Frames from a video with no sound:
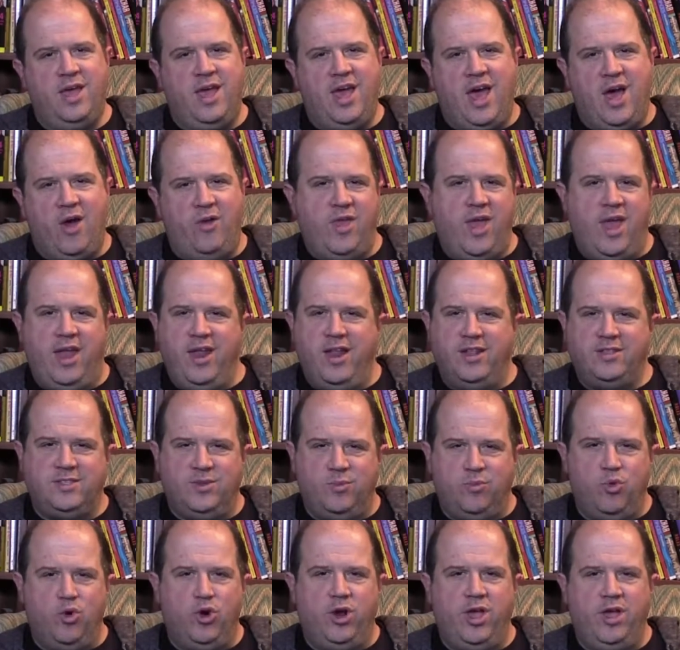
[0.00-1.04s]
how that ends
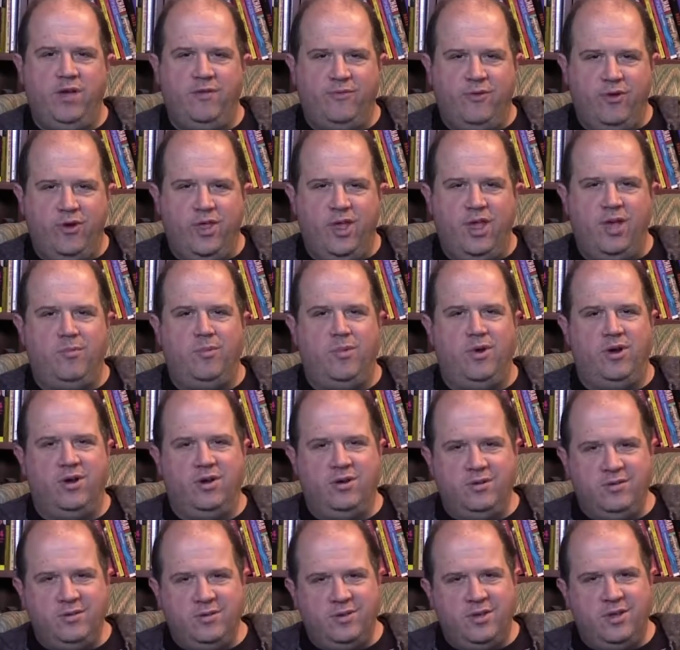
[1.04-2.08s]
up working for them,
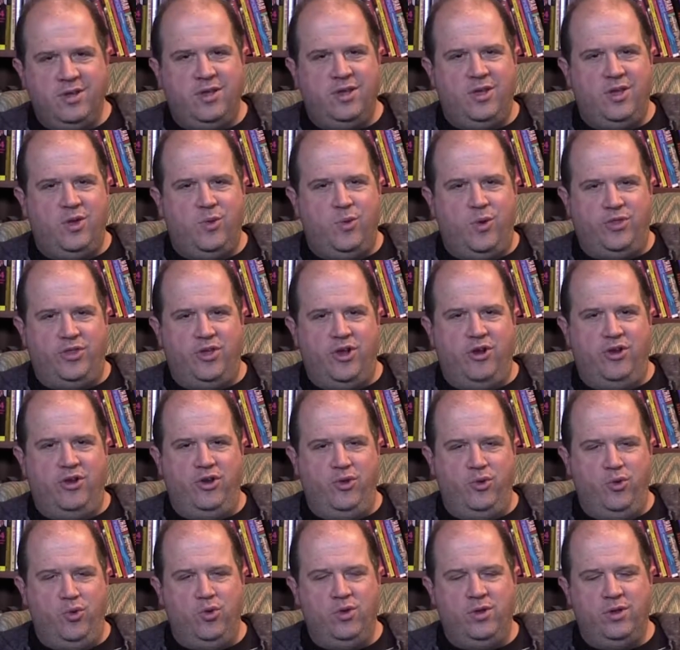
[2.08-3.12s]
or what their
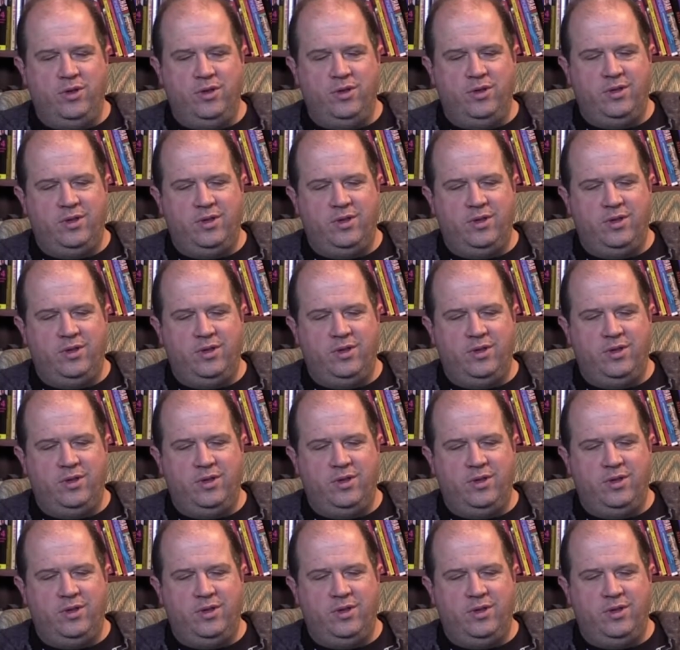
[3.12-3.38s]
new